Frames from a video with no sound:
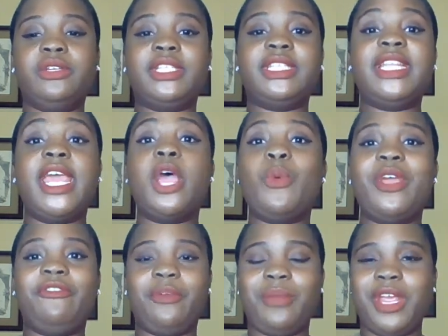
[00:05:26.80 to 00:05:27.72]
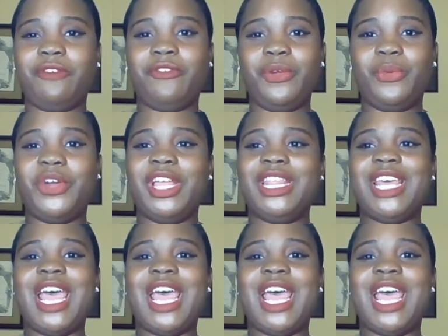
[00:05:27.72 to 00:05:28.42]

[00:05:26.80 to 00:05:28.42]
stay away from everyone.